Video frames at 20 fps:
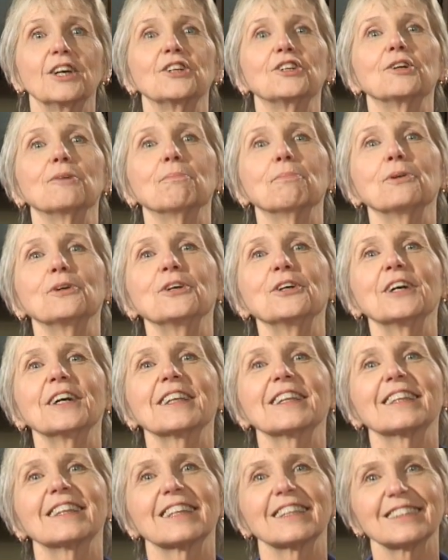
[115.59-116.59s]
to
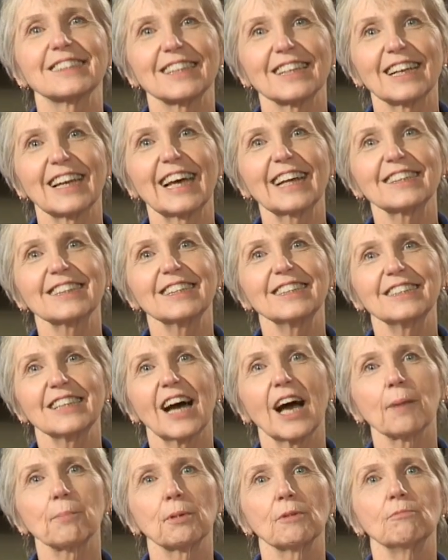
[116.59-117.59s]
put the selected
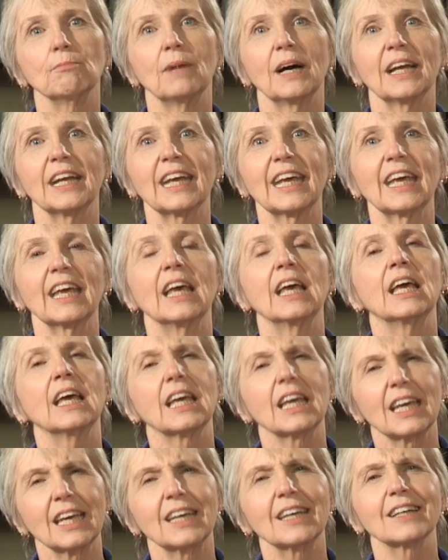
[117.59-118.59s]
type of money
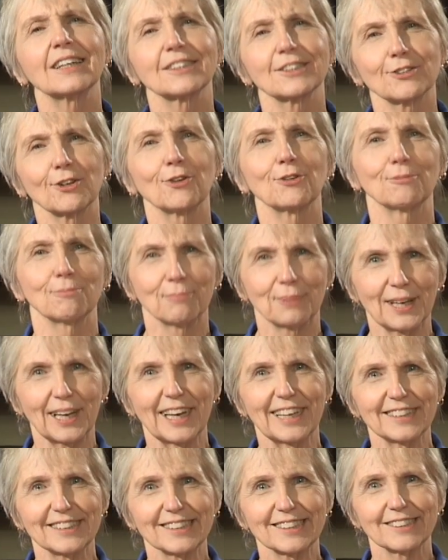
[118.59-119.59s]
in a certain
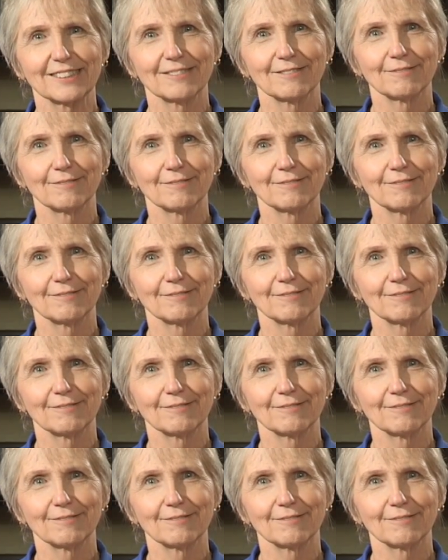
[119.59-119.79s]
place.